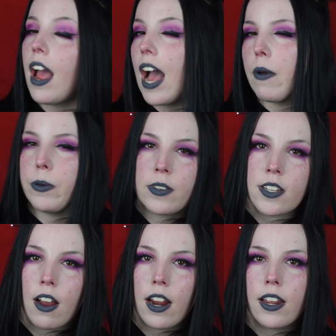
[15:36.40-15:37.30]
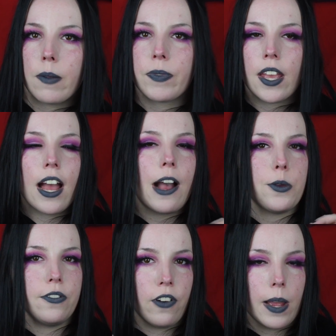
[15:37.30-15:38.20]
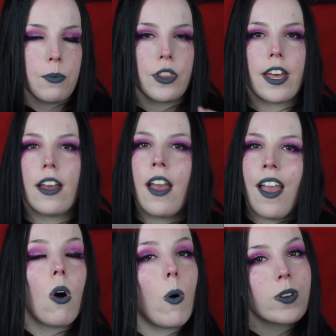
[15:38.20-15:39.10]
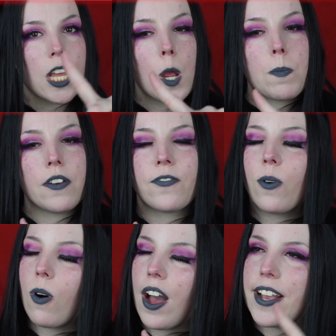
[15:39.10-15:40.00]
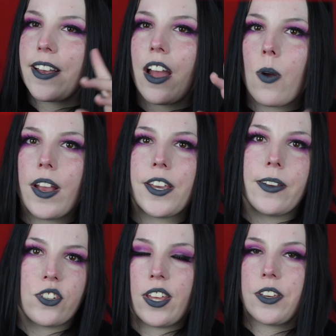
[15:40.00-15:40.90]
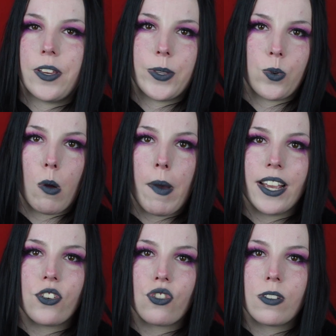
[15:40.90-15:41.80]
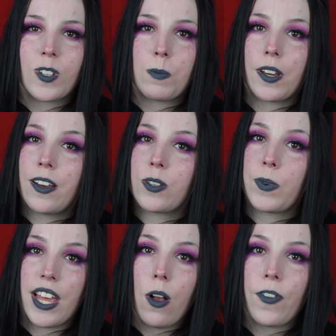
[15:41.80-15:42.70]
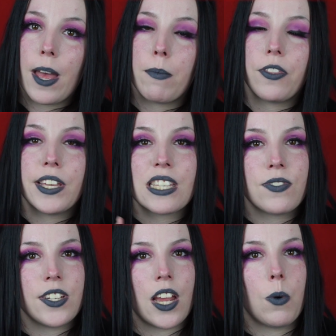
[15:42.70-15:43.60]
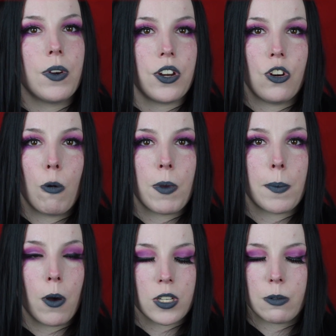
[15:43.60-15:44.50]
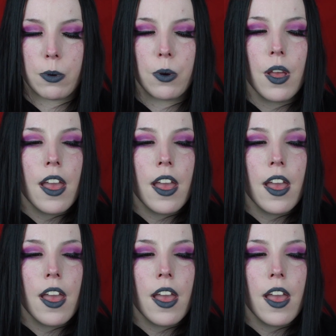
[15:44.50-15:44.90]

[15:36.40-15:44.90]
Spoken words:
how you style it, how you vibe with it. Also, before I go, a huge thank you to our patrons, because without them this video would not be possible.